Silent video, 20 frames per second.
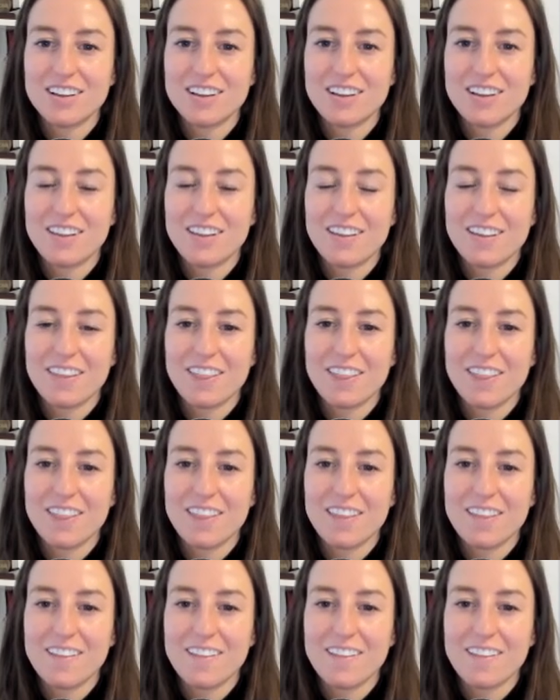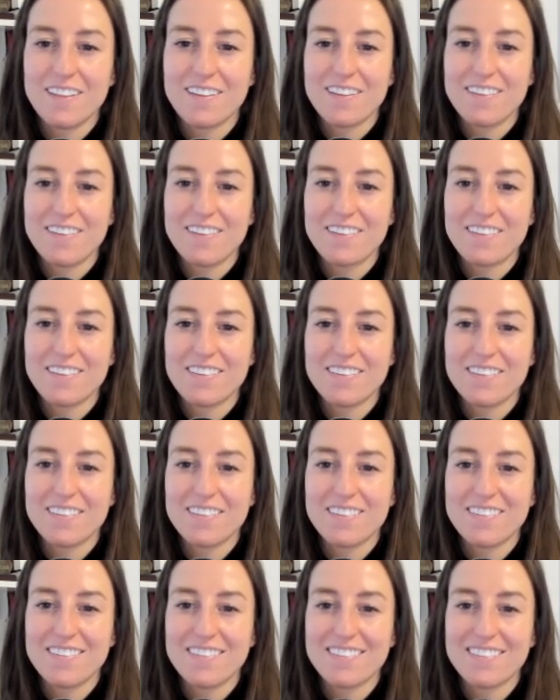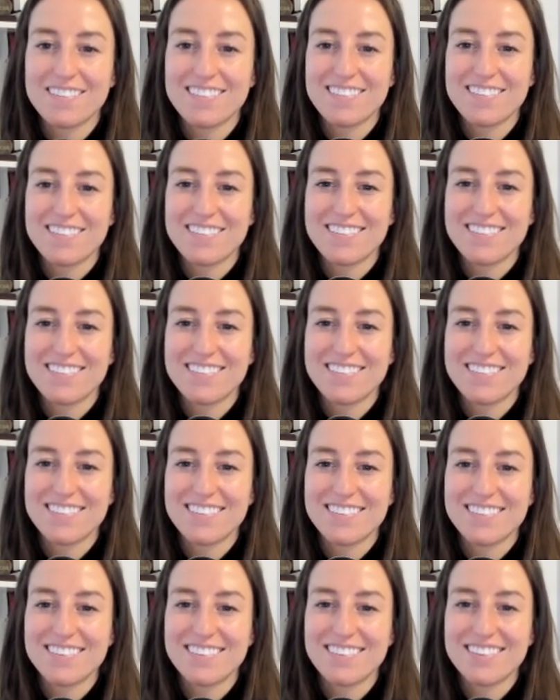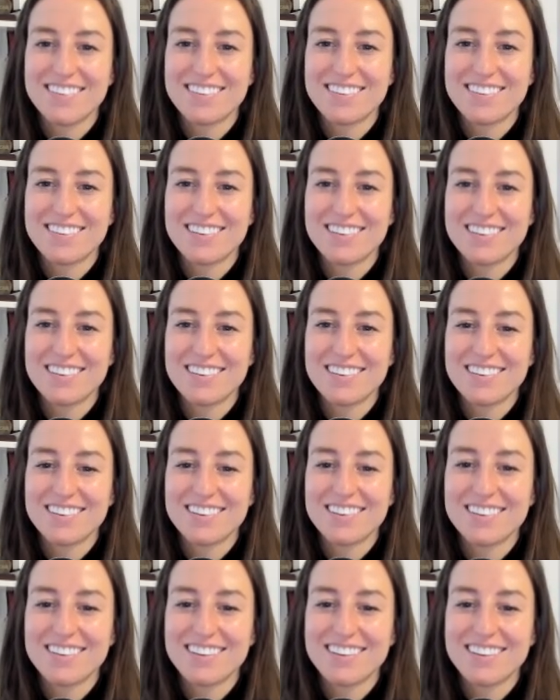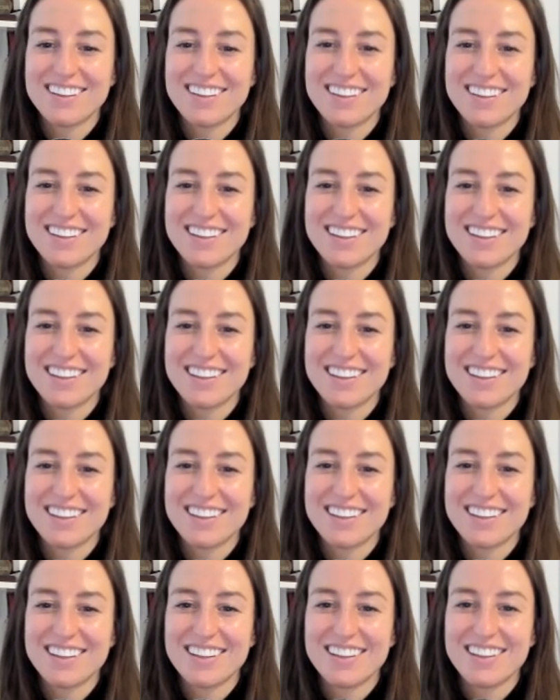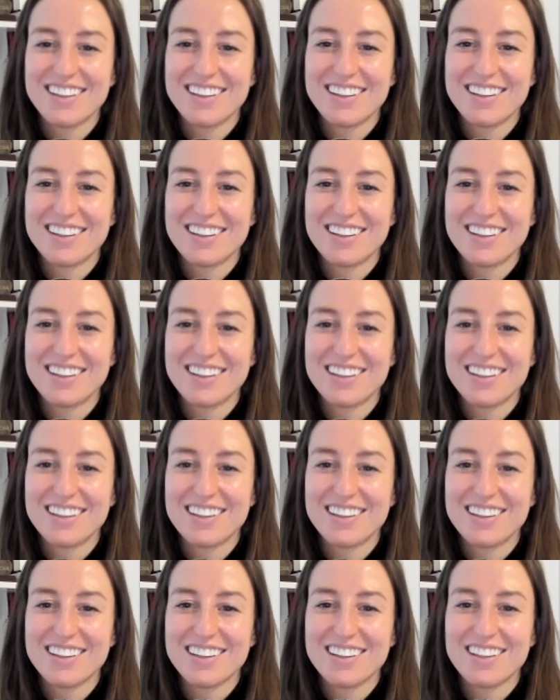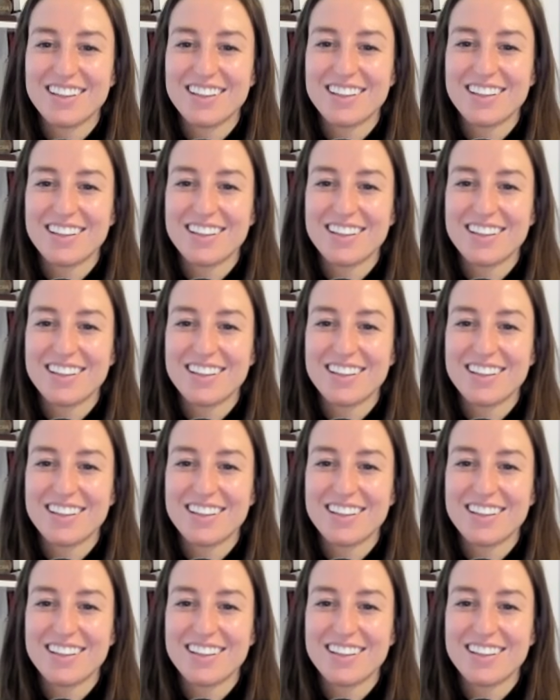The person shown says nothing.